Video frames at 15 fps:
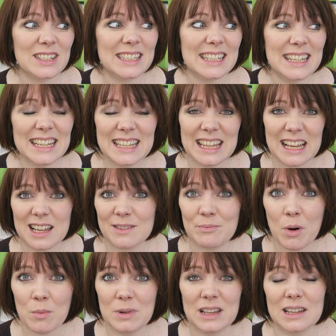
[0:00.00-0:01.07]
honestly, they're
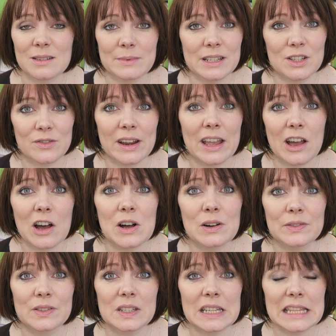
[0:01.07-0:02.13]
probably gonna be straight
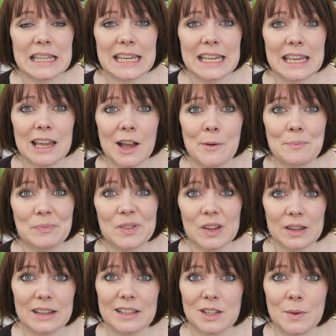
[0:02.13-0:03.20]
after the
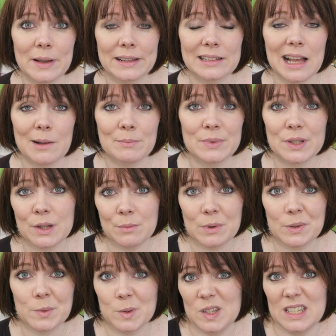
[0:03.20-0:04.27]
unit 2 exam, so you might
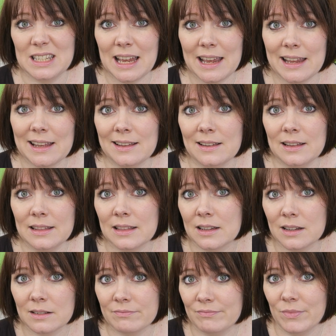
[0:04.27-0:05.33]
as well just stay in
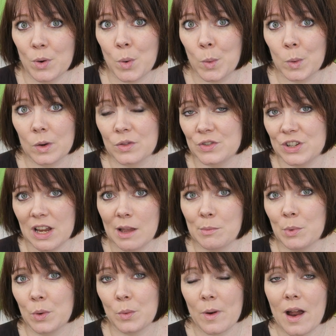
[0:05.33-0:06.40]
the hall of the
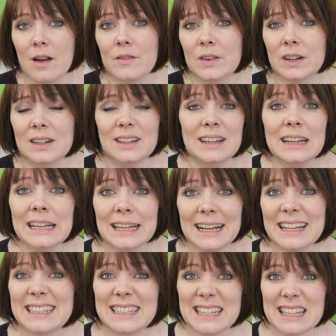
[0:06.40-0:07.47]
gym or wherever
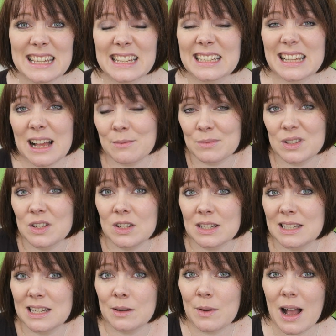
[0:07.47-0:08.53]
and sit the exams and
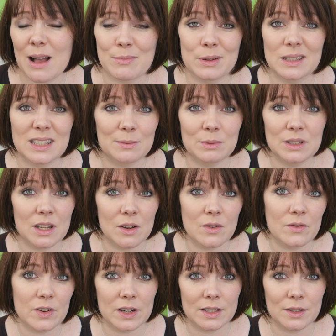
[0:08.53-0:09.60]
just see what happens, but don't
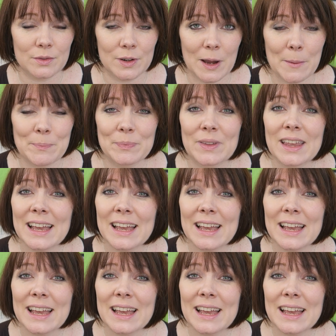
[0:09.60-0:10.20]
advise for it.